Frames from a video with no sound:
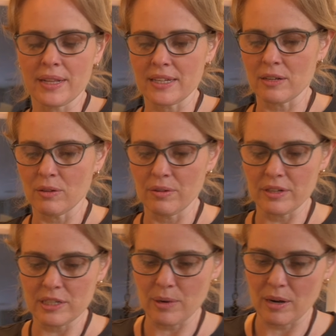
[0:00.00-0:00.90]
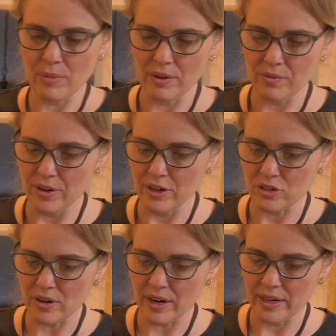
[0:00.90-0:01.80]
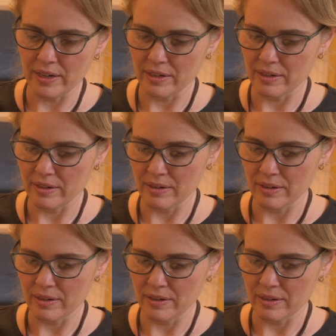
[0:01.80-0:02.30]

but that's a little experiment for you to try.